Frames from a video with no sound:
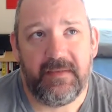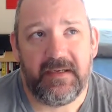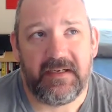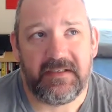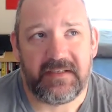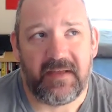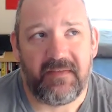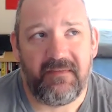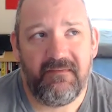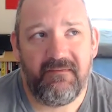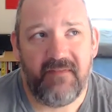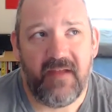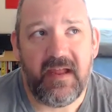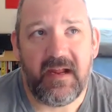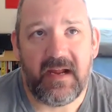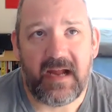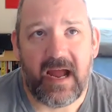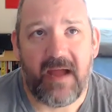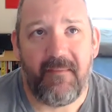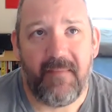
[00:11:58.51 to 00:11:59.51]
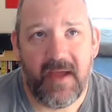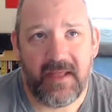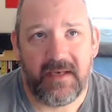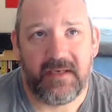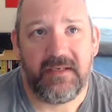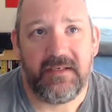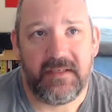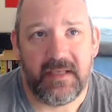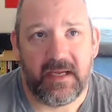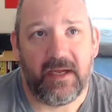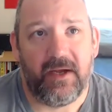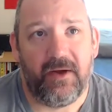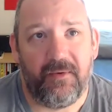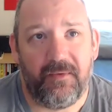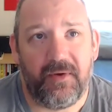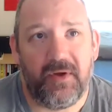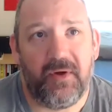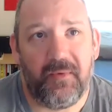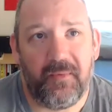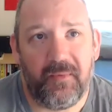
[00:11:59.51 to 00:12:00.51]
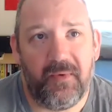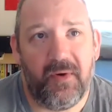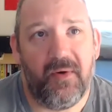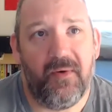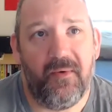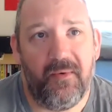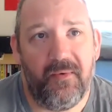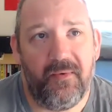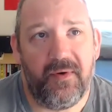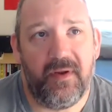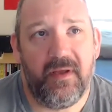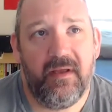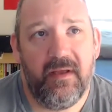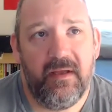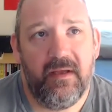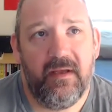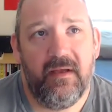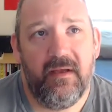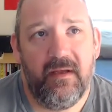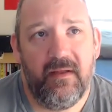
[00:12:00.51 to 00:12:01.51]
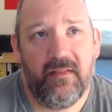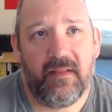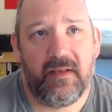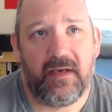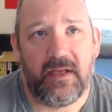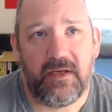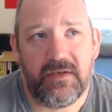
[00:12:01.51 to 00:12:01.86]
because I think I'm headed down a road that